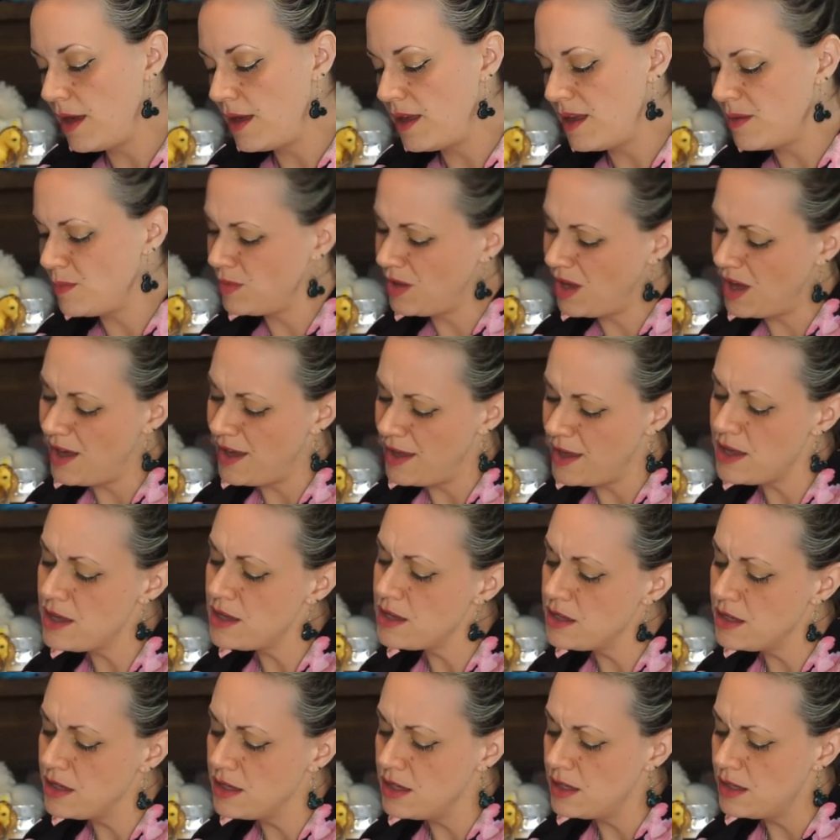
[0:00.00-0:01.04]
M Kaya?
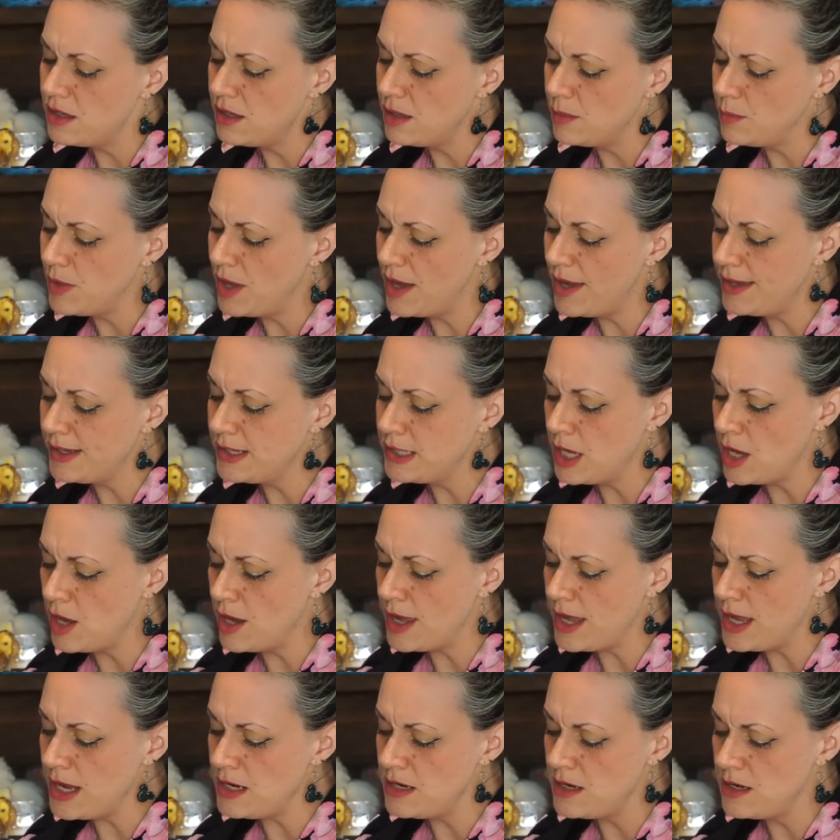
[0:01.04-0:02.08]
M Kaya
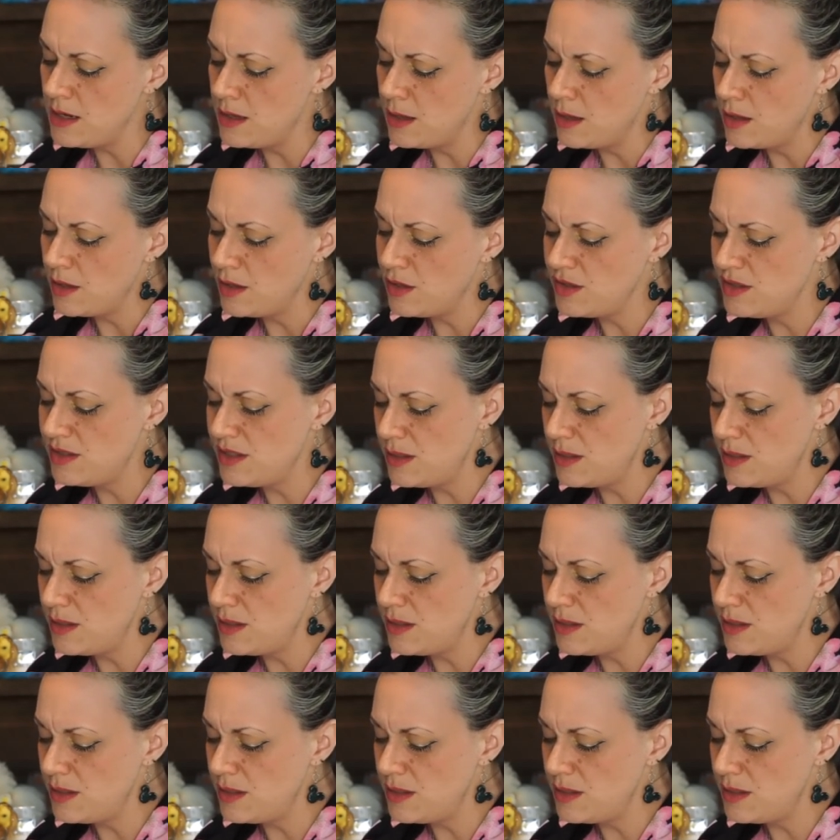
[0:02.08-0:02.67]
9? Or is